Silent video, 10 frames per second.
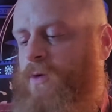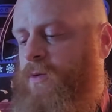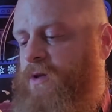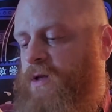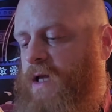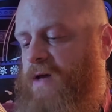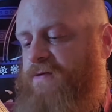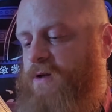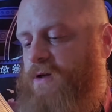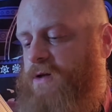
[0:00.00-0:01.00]
with a
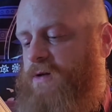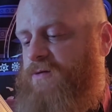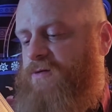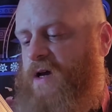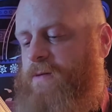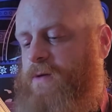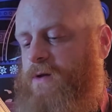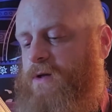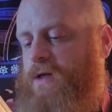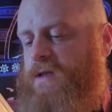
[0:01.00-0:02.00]
lifelong
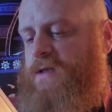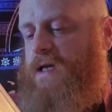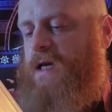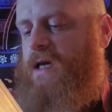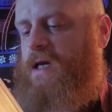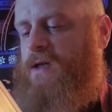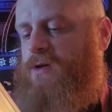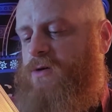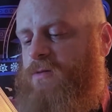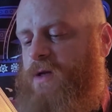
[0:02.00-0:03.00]
confinement in its
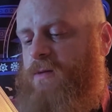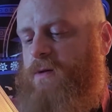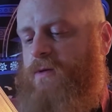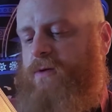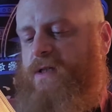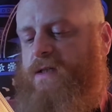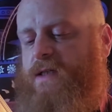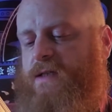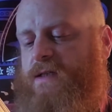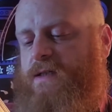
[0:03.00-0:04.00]
interminable
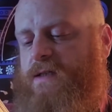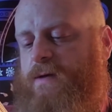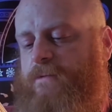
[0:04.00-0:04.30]
recesses.